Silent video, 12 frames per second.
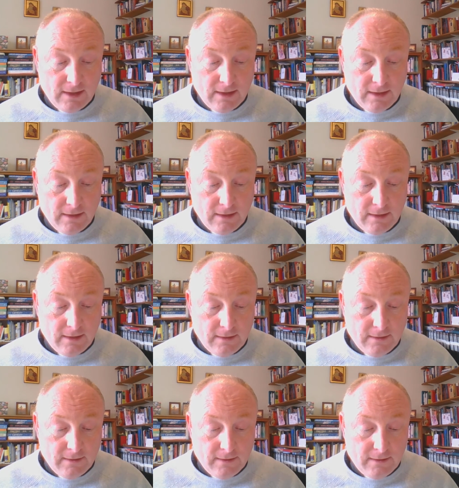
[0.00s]

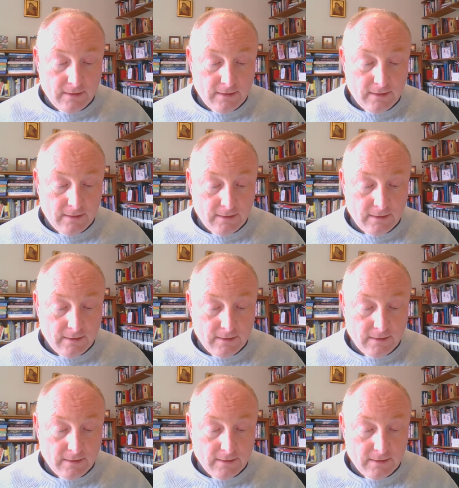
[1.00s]

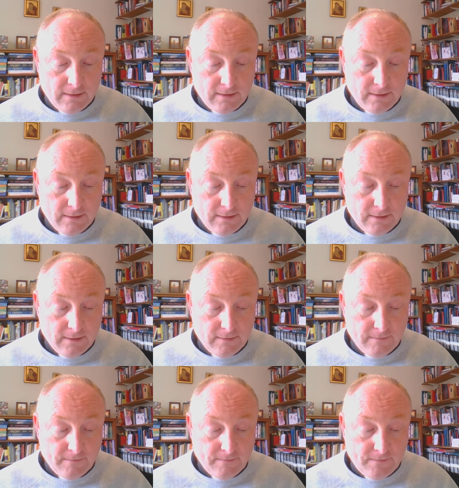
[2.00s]

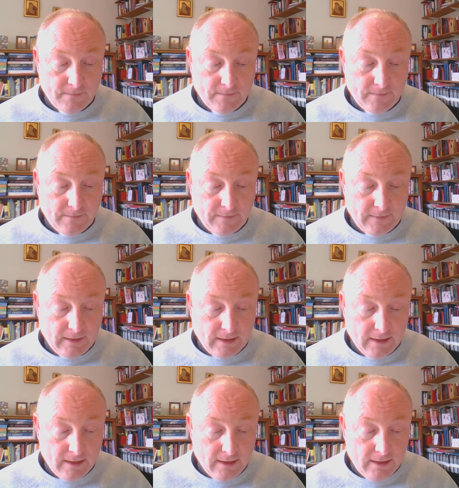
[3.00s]

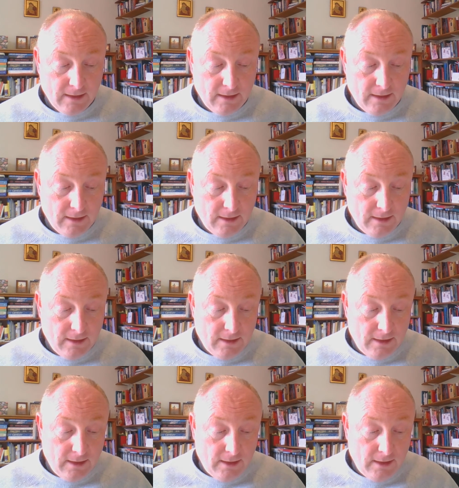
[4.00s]
Nobody speaks.